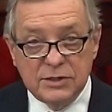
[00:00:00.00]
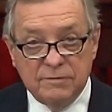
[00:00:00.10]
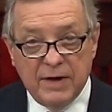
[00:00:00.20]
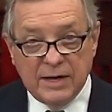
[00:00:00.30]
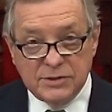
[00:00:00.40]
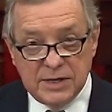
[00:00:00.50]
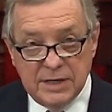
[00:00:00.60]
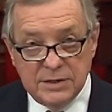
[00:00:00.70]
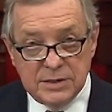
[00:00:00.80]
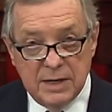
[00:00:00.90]
to
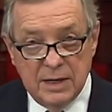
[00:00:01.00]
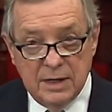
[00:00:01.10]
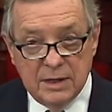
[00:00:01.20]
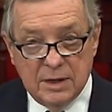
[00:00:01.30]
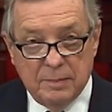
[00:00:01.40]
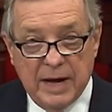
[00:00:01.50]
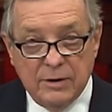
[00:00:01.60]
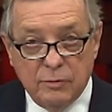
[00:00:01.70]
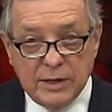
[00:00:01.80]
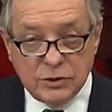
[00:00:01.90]
vaccines, the
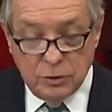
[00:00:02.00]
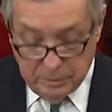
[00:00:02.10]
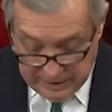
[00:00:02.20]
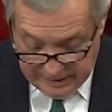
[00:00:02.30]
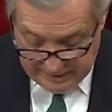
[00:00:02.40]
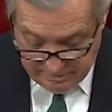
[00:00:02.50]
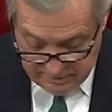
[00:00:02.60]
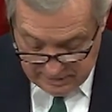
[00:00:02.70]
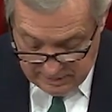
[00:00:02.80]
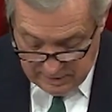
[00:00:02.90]
Biden Rescue Plan,
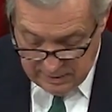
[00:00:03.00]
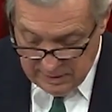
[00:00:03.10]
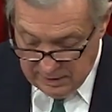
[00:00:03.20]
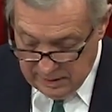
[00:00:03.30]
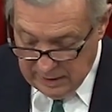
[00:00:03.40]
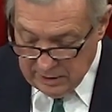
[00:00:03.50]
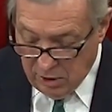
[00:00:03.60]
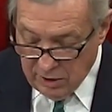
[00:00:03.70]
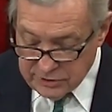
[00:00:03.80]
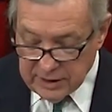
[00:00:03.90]
and the
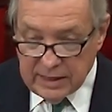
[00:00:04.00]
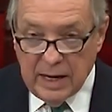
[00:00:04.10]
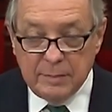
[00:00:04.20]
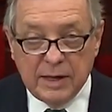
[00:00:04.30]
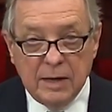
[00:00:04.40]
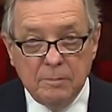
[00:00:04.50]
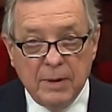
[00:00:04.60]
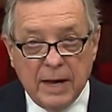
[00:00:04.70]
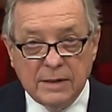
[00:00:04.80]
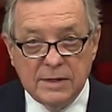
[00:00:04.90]
harsh economic
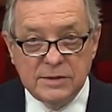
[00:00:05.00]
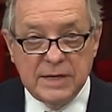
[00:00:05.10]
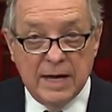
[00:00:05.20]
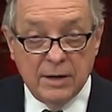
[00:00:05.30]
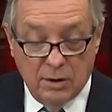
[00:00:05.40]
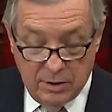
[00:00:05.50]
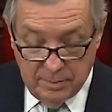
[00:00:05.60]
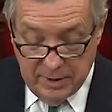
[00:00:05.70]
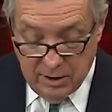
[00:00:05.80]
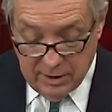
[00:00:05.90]
impact it's had on
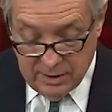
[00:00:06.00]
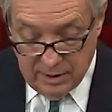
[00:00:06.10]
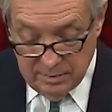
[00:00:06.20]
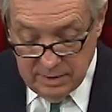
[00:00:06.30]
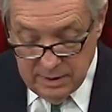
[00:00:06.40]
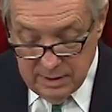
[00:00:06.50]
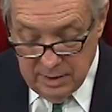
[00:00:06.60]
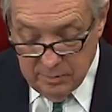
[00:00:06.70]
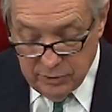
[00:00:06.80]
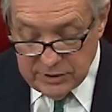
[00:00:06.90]
America.
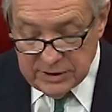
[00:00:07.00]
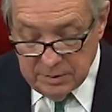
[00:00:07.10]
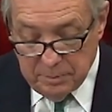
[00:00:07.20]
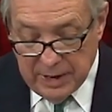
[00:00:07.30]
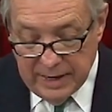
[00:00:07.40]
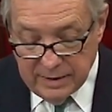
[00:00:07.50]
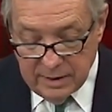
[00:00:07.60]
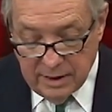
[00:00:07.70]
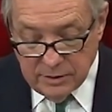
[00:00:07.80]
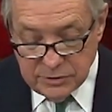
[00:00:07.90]
President
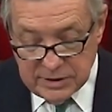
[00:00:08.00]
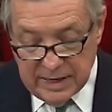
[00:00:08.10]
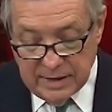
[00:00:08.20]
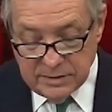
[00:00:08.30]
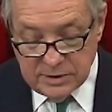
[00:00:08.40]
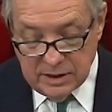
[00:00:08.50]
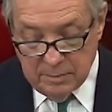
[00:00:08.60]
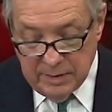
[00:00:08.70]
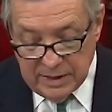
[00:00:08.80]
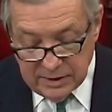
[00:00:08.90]
Biden understands the
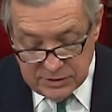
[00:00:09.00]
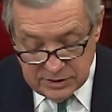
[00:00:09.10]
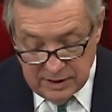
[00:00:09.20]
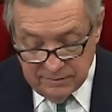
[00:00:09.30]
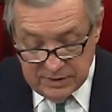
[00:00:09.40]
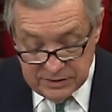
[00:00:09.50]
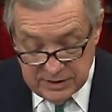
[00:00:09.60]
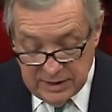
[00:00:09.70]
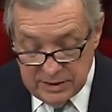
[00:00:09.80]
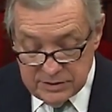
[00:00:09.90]
immediacy of these
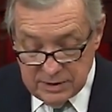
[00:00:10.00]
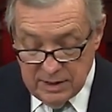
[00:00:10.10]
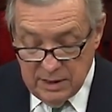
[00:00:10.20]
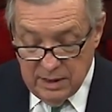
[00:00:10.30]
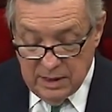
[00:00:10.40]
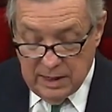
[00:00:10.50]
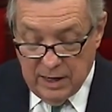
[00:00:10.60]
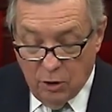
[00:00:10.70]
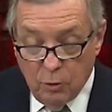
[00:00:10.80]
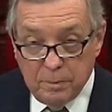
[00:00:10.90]
needs and I
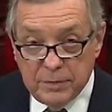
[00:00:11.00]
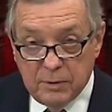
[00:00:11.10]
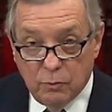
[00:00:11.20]
hope that